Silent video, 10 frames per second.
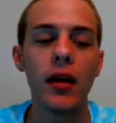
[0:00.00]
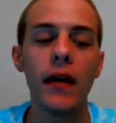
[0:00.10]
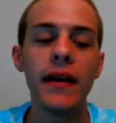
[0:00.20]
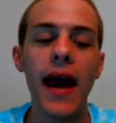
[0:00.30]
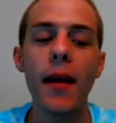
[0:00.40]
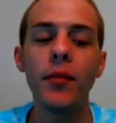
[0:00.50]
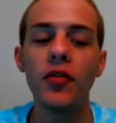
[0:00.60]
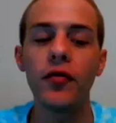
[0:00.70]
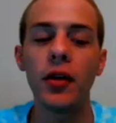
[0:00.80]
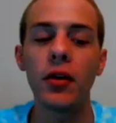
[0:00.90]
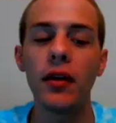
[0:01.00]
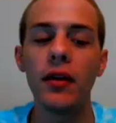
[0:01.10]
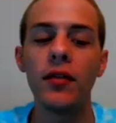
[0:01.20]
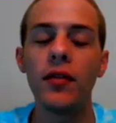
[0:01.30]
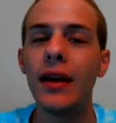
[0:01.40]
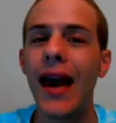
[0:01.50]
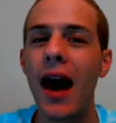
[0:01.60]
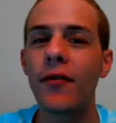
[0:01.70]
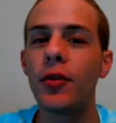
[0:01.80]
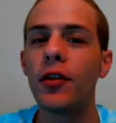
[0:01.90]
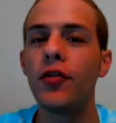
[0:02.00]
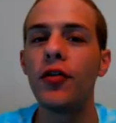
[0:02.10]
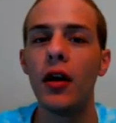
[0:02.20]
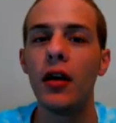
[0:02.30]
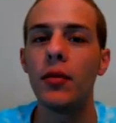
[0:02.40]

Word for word: and the atmosphere is the average